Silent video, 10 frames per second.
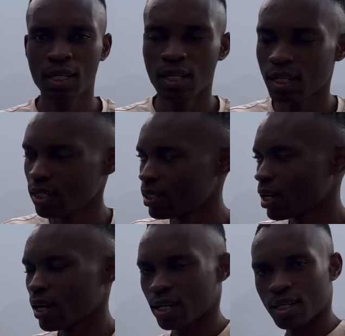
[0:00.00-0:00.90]

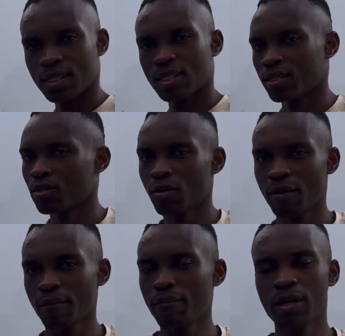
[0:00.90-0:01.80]
interest, and
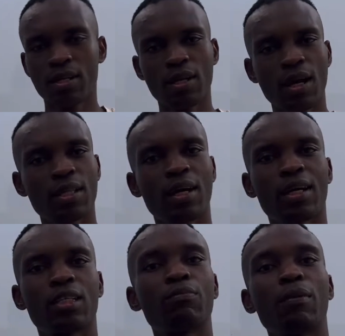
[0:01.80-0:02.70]
many other
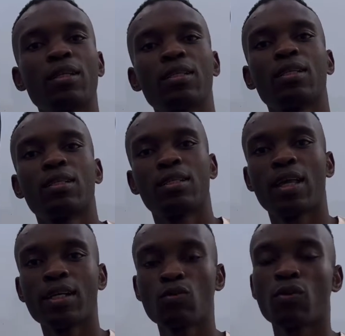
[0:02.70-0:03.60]
expenses
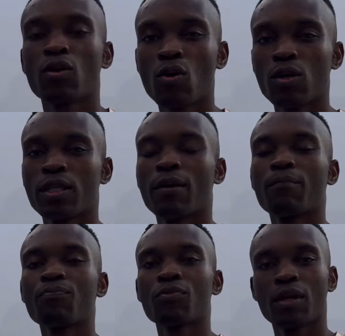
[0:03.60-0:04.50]
that we call them
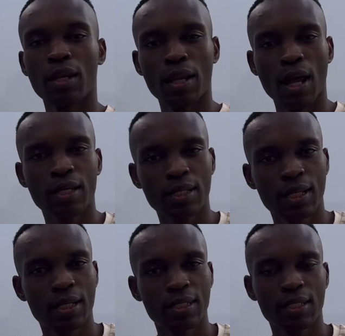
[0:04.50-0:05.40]

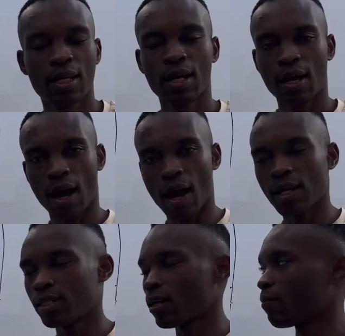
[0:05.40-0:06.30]
non-cash
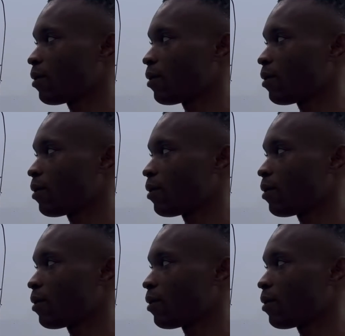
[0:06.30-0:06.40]
item.